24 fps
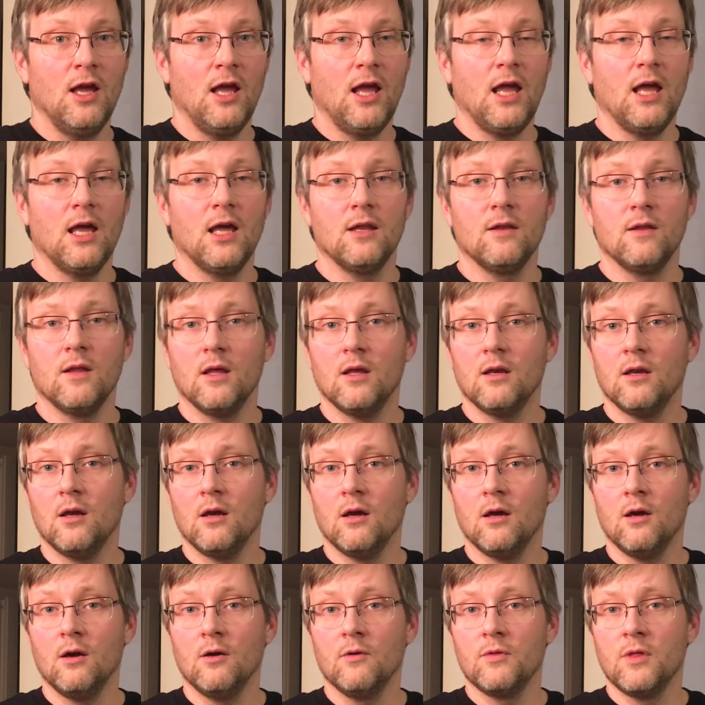And then
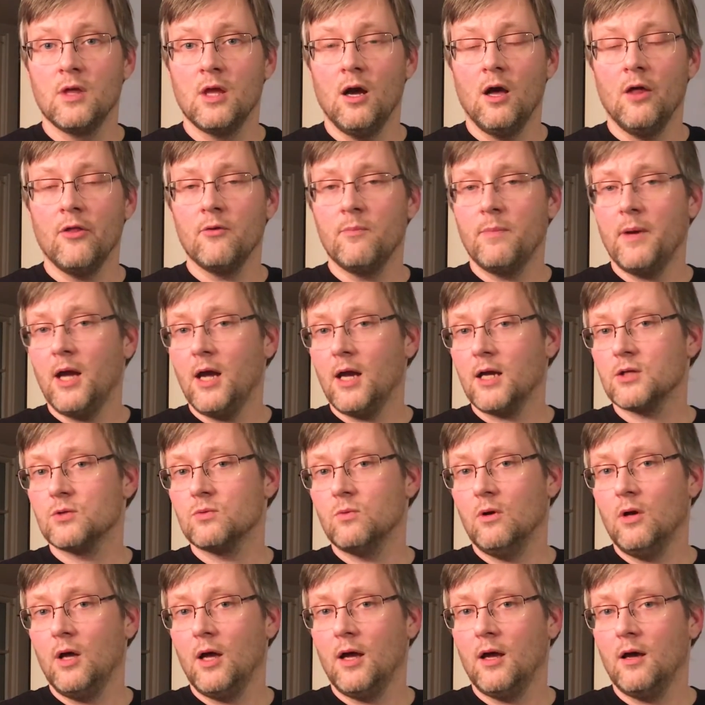the other packs
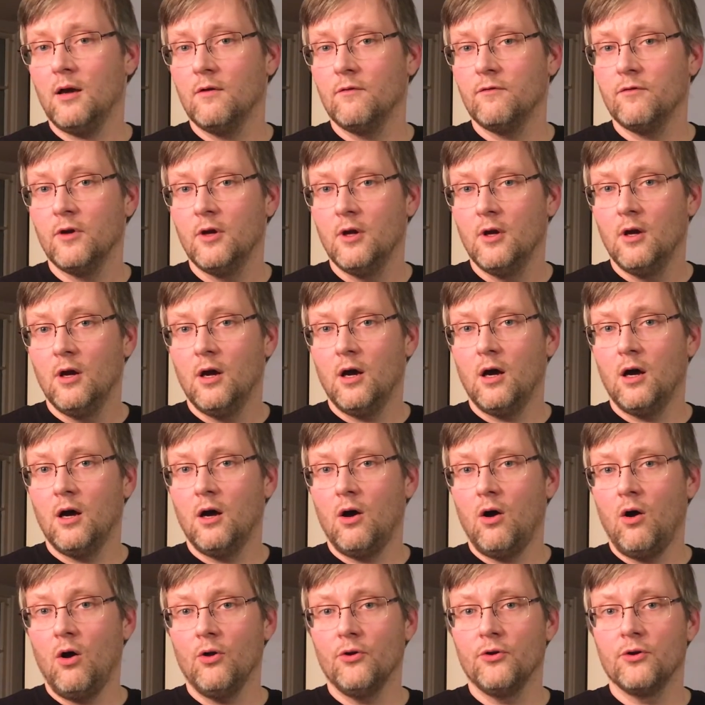will have
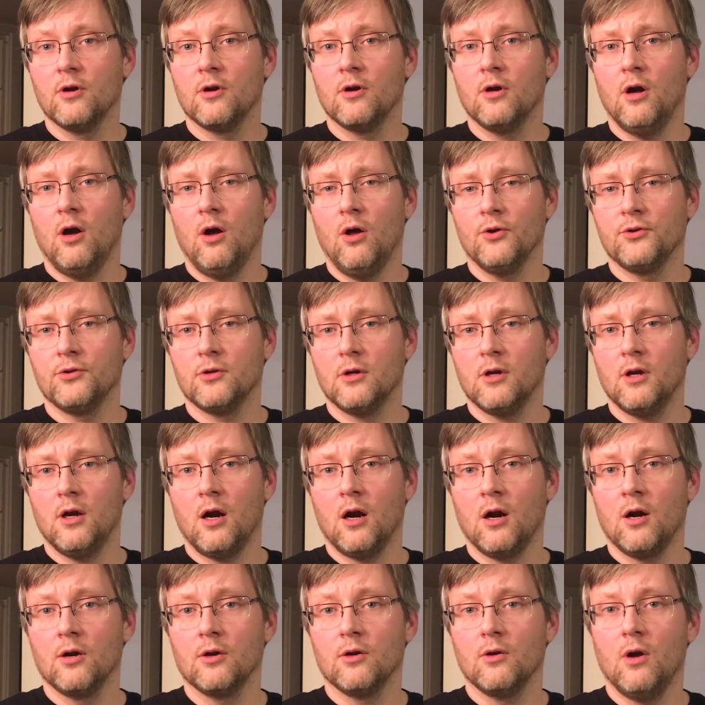alternate
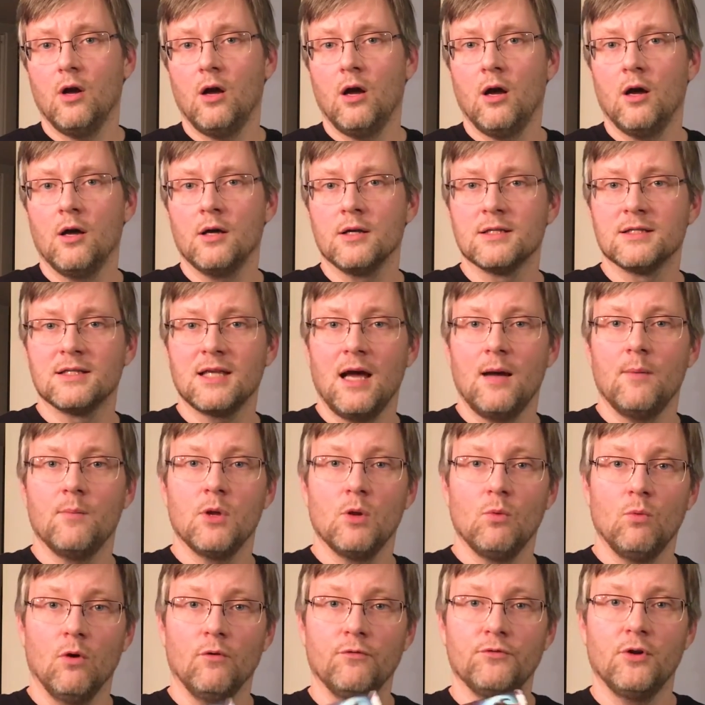art zombie
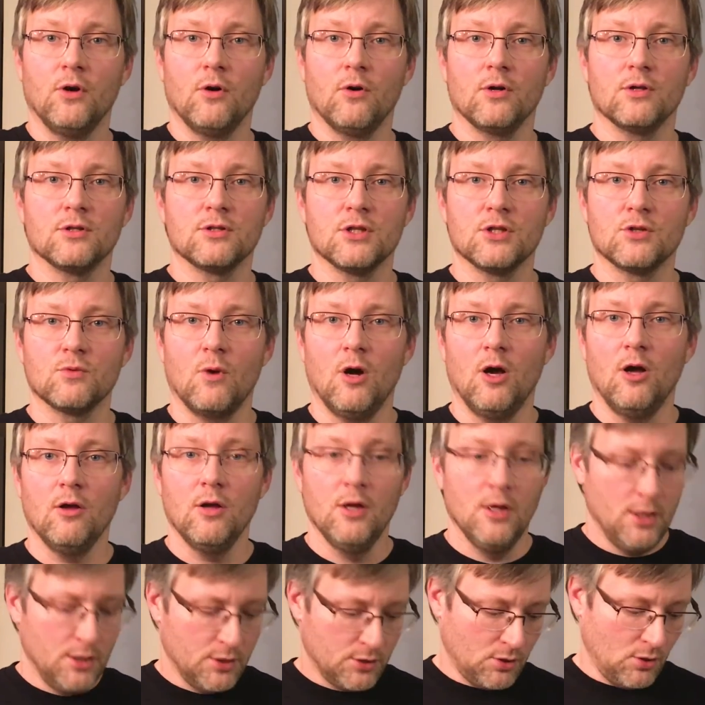wolf tokens as well.
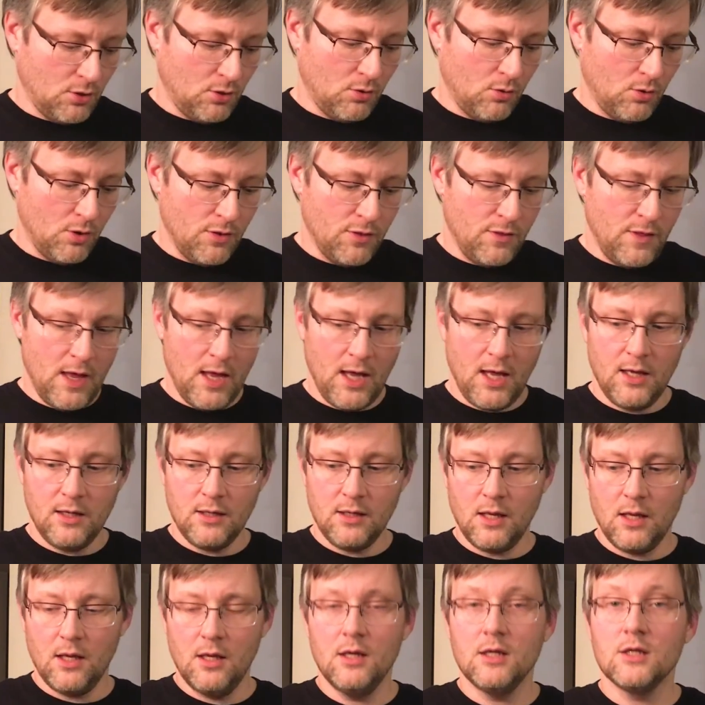So that
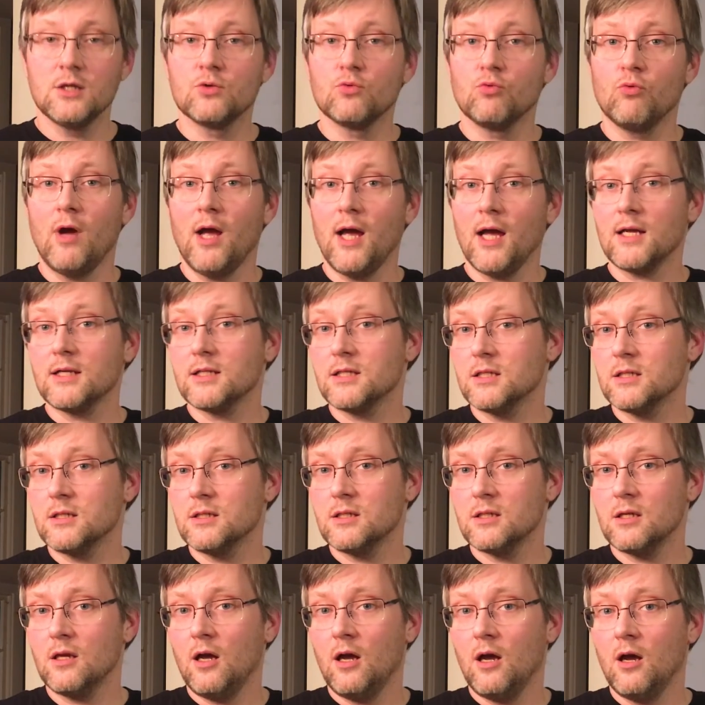is
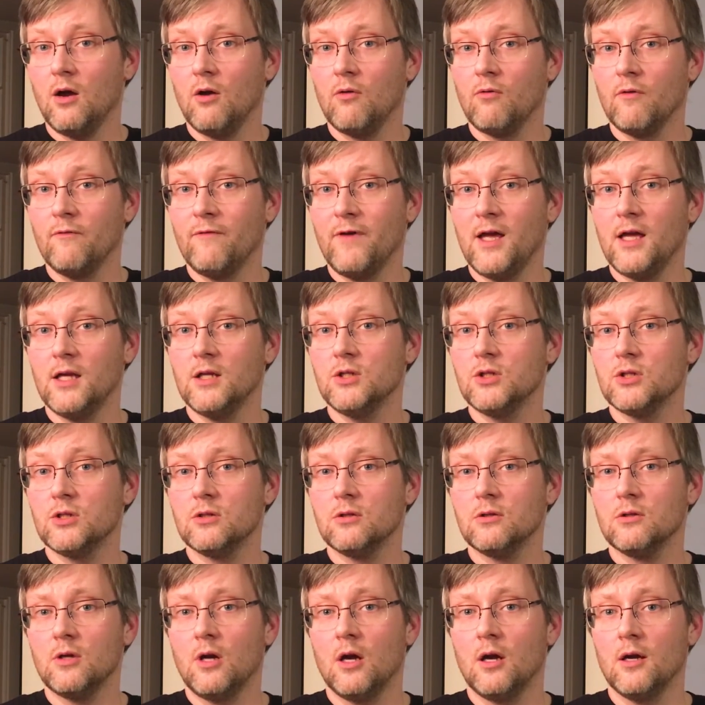Raxxa's Revenge.